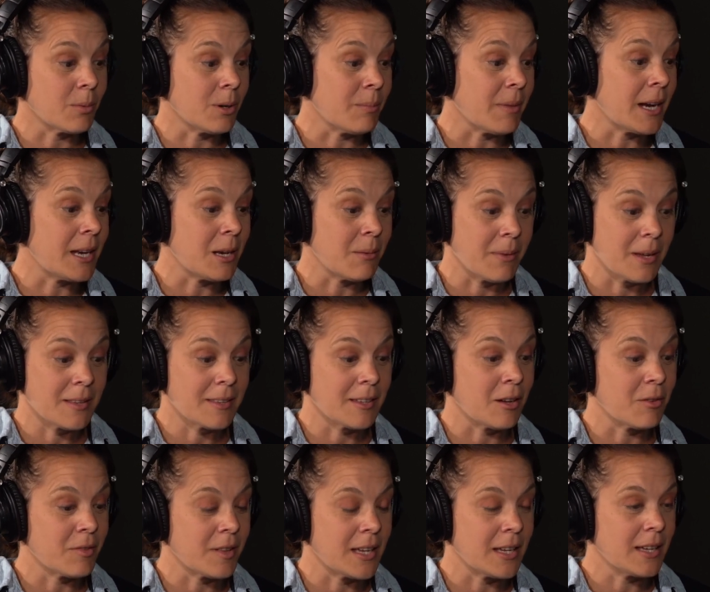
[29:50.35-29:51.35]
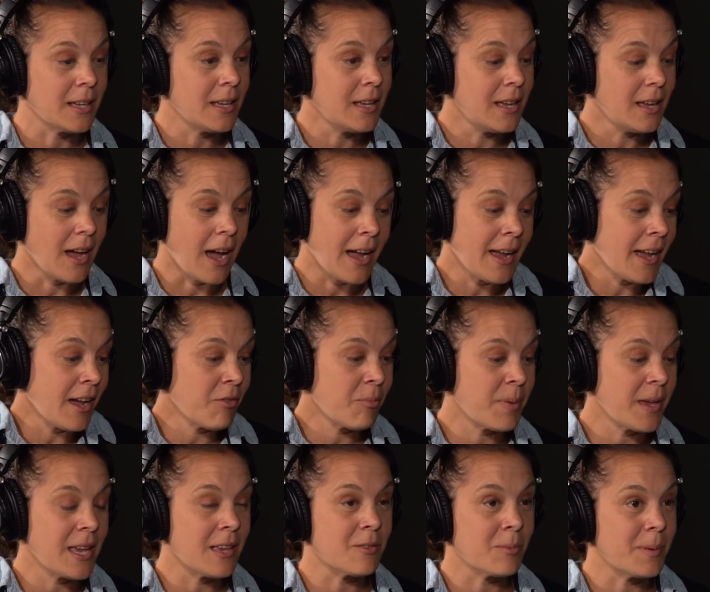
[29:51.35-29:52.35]
reminding myself like i have
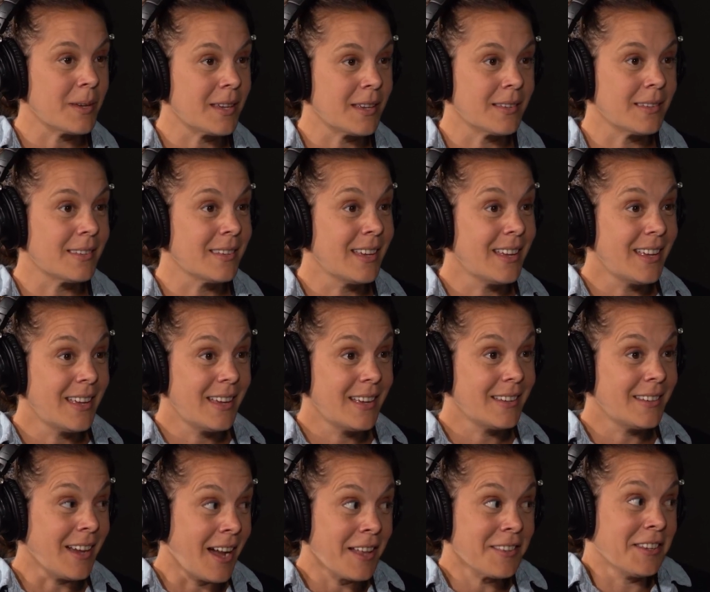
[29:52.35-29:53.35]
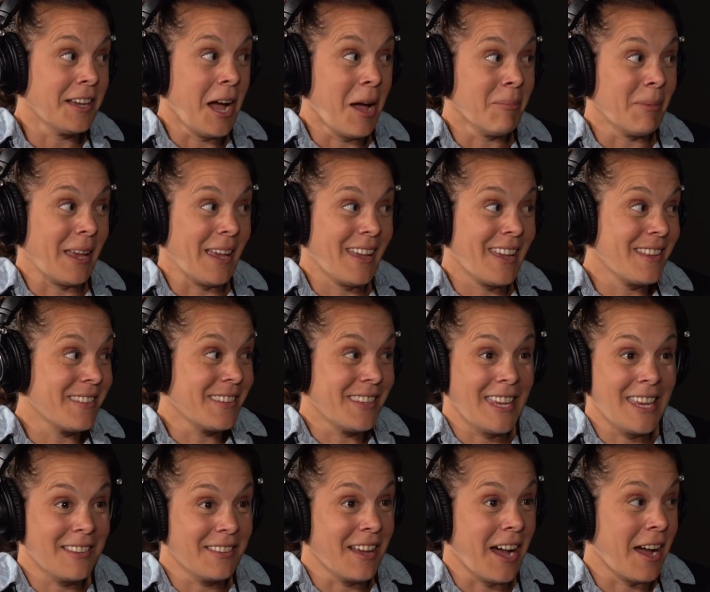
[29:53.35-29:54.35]
peace because god's got me he's
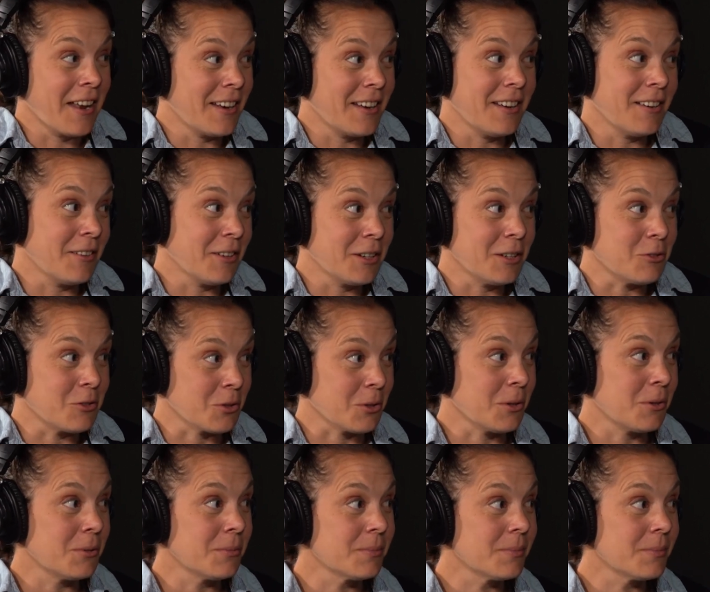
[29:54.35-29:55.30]
he's got it under control